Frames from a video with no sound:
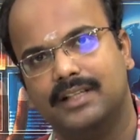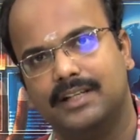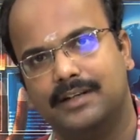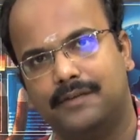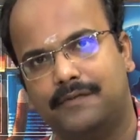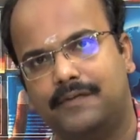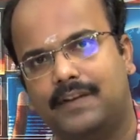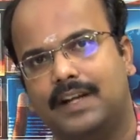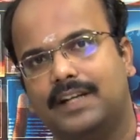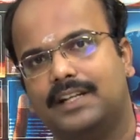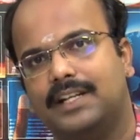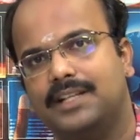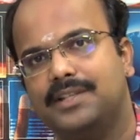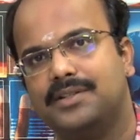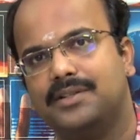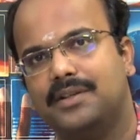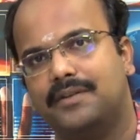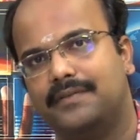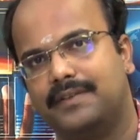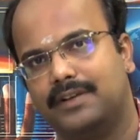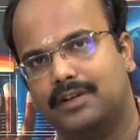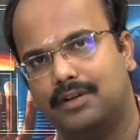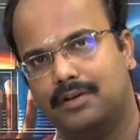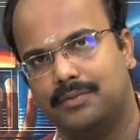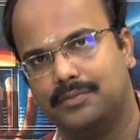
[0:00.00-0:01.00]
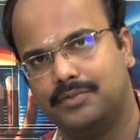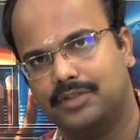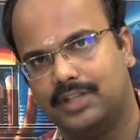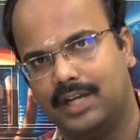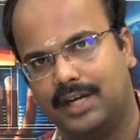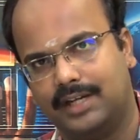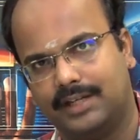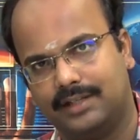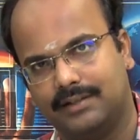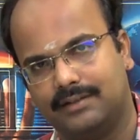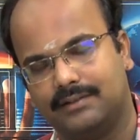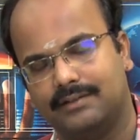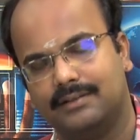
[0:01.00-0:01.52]
reflectance of an
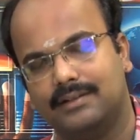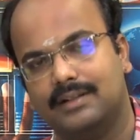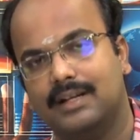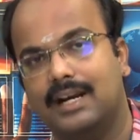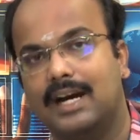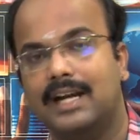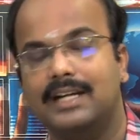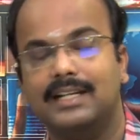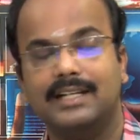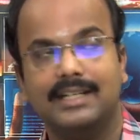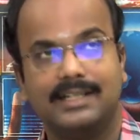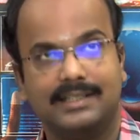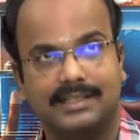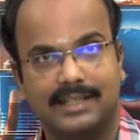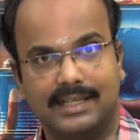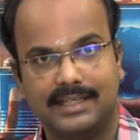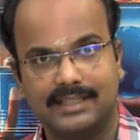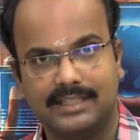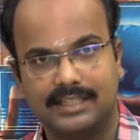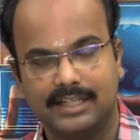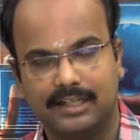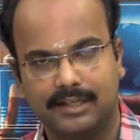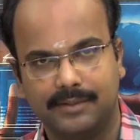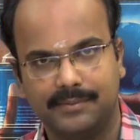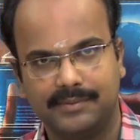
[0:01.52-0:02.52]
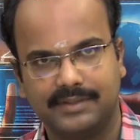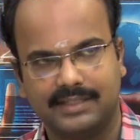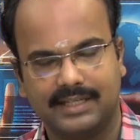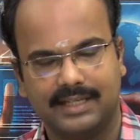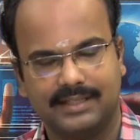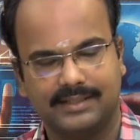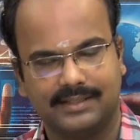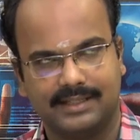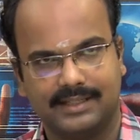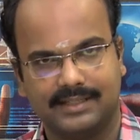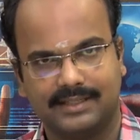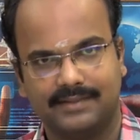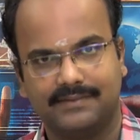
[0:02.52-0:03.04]
object under such
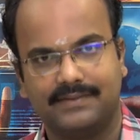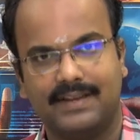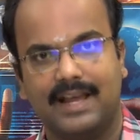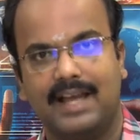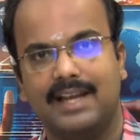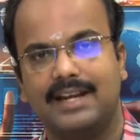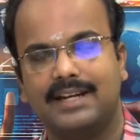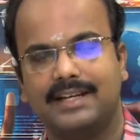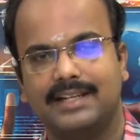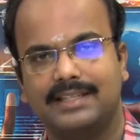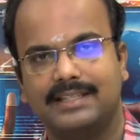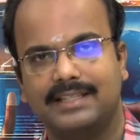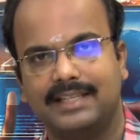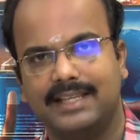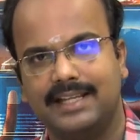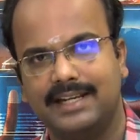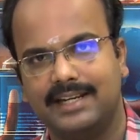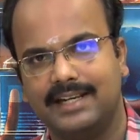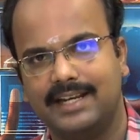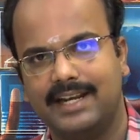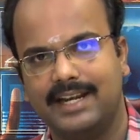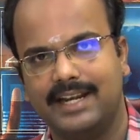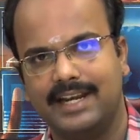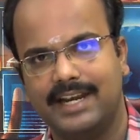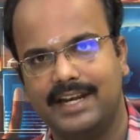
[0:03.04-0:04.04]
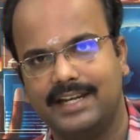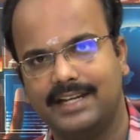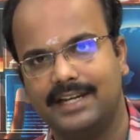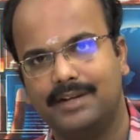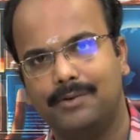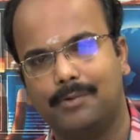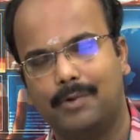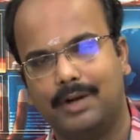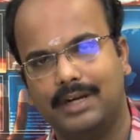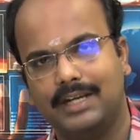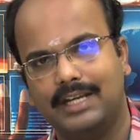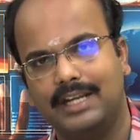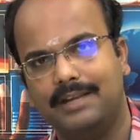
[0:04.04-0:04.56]
circumstances where it is irradiated
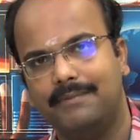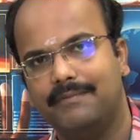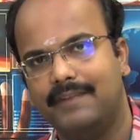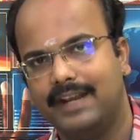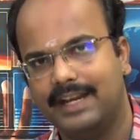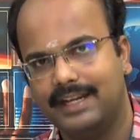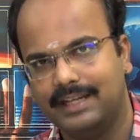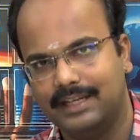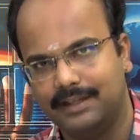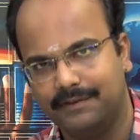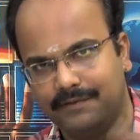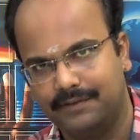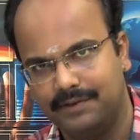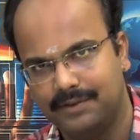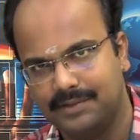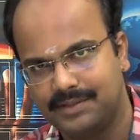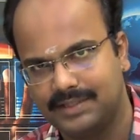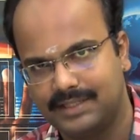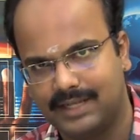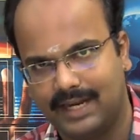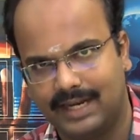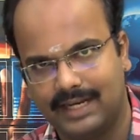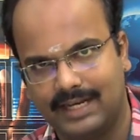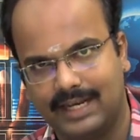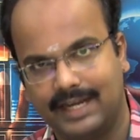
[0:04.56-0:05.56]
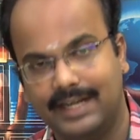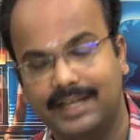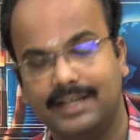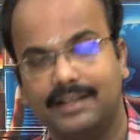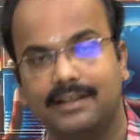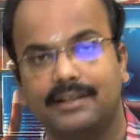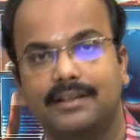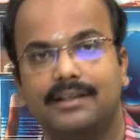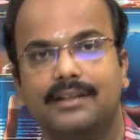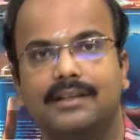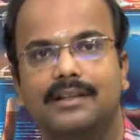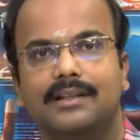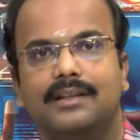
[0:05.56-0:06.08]
only by diffuse skylight,
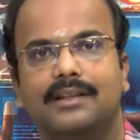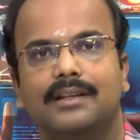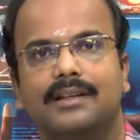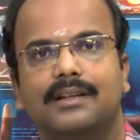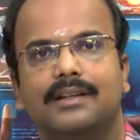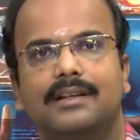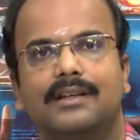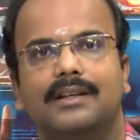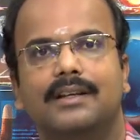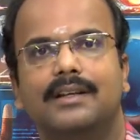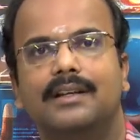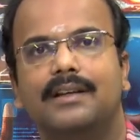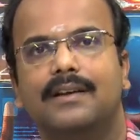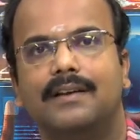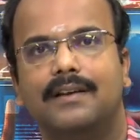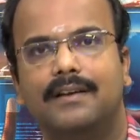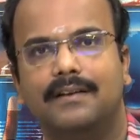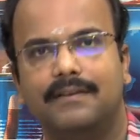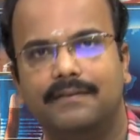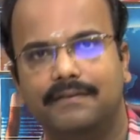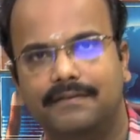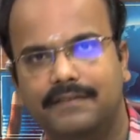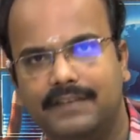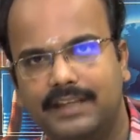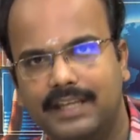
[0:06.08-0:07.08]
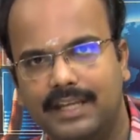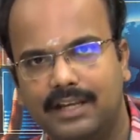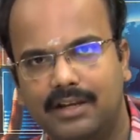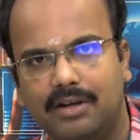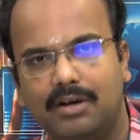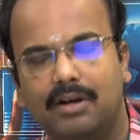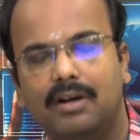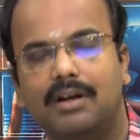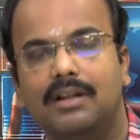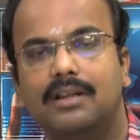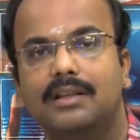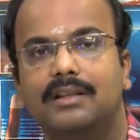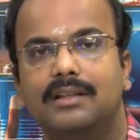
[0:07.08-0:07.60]
we
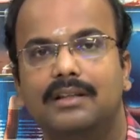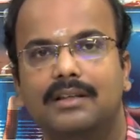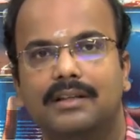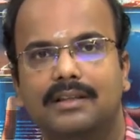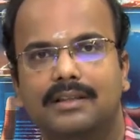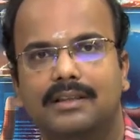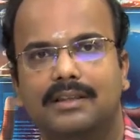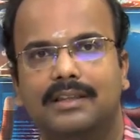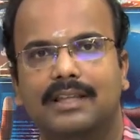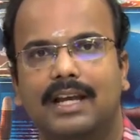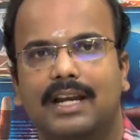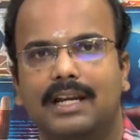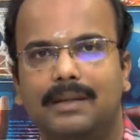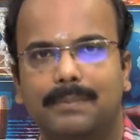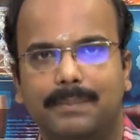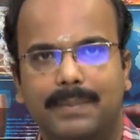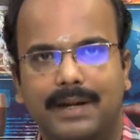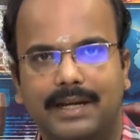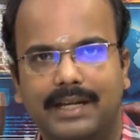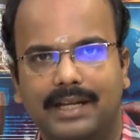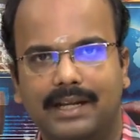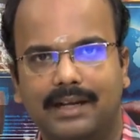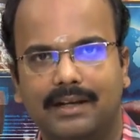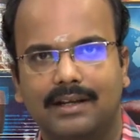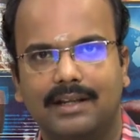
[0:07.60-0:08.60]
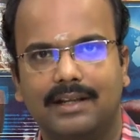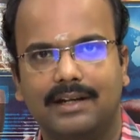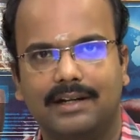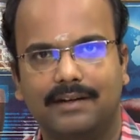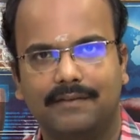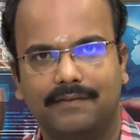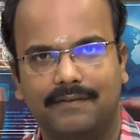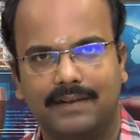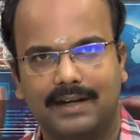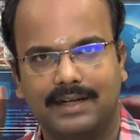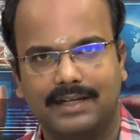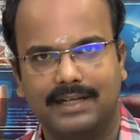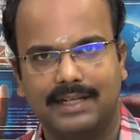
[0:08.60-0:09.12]
call that particular
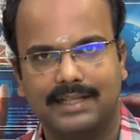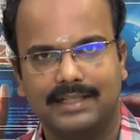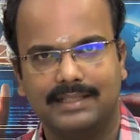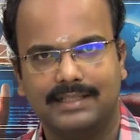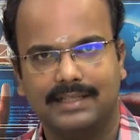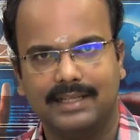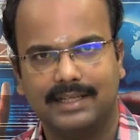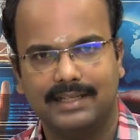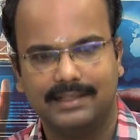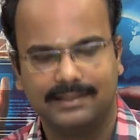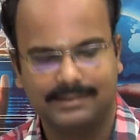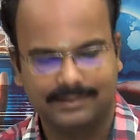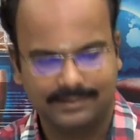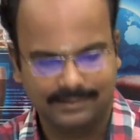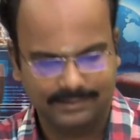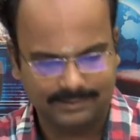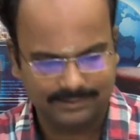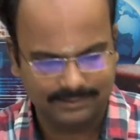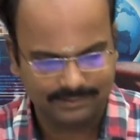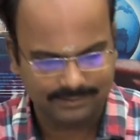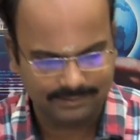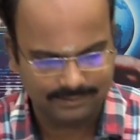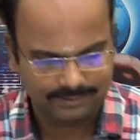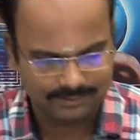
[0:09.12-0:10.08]
reflectance as